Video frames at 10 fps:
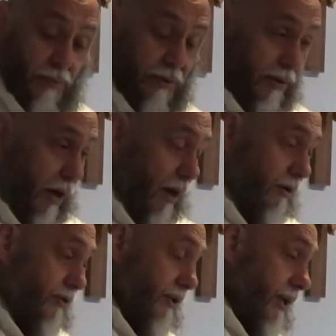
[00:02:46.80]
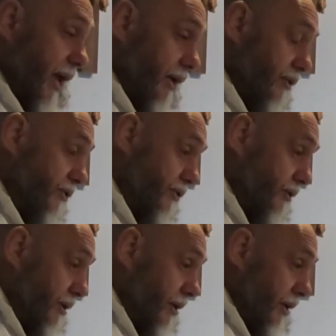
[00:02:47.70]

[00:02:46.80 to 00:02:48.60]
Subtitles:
be to God, Zacchaeus